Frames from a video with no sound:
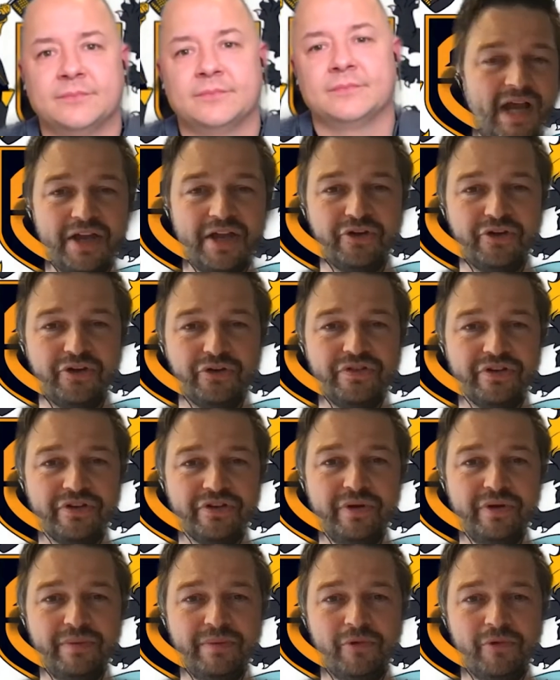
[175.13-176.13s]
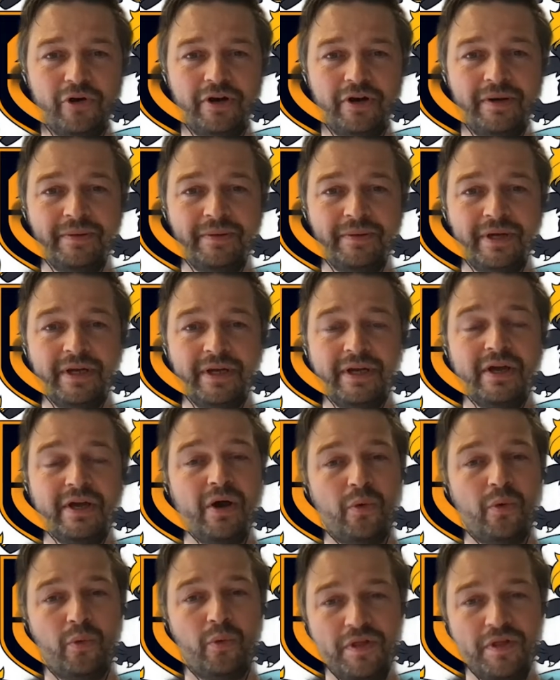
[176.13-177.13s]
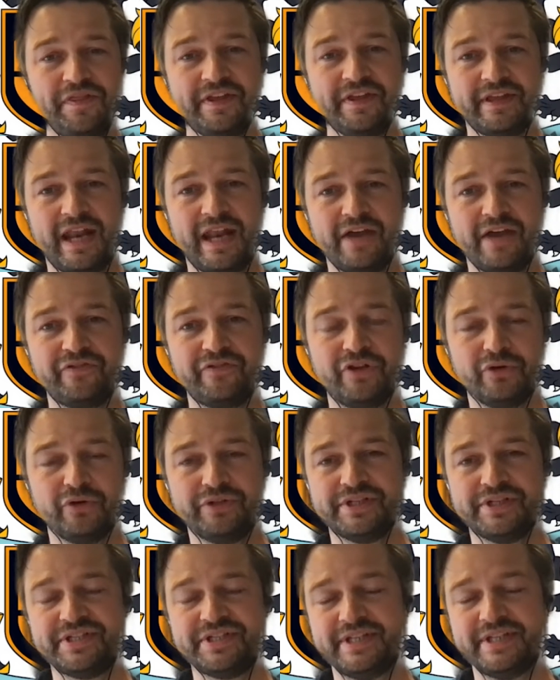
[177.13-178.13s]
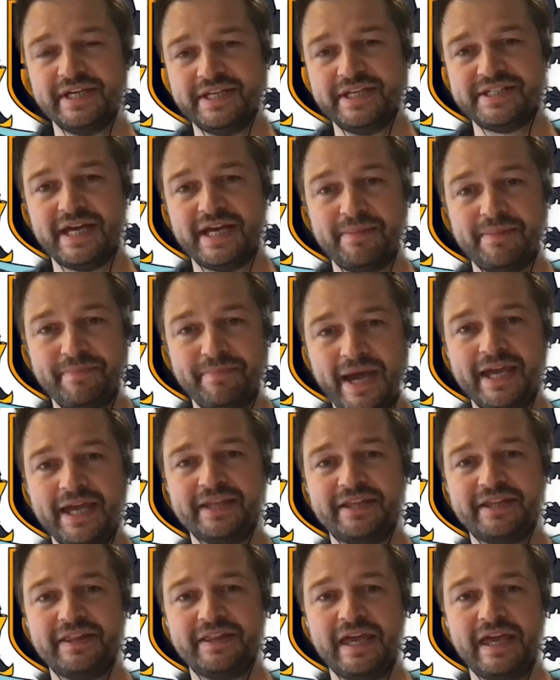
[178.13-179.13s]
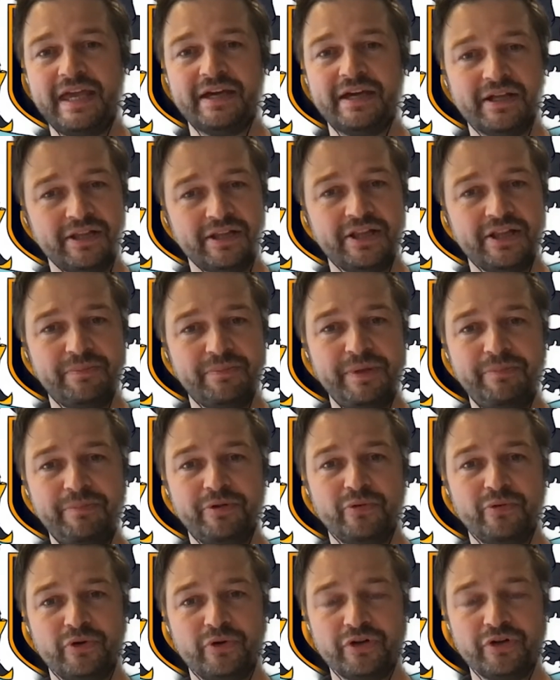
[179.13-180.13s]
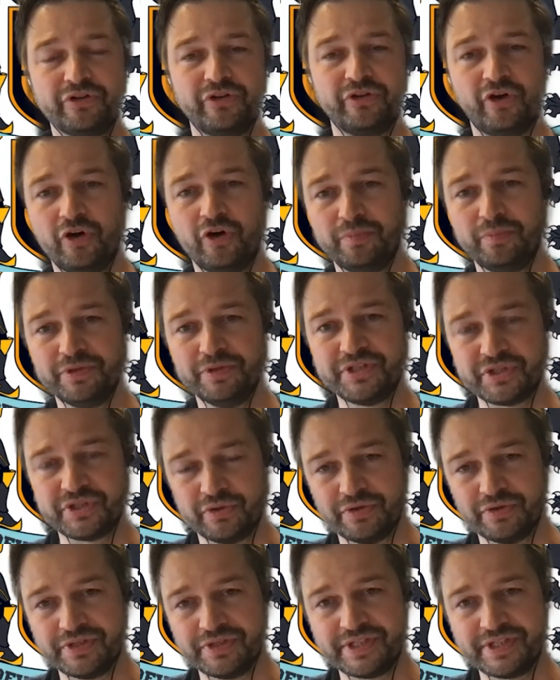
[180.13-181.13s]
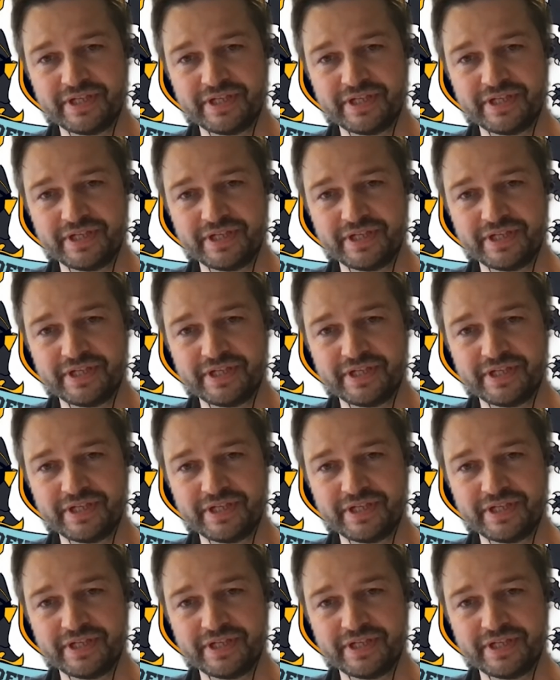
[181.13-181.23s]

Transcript: I couldn't agree more. One thing that I've noticed is that back in the day, a lot of people worked on open source.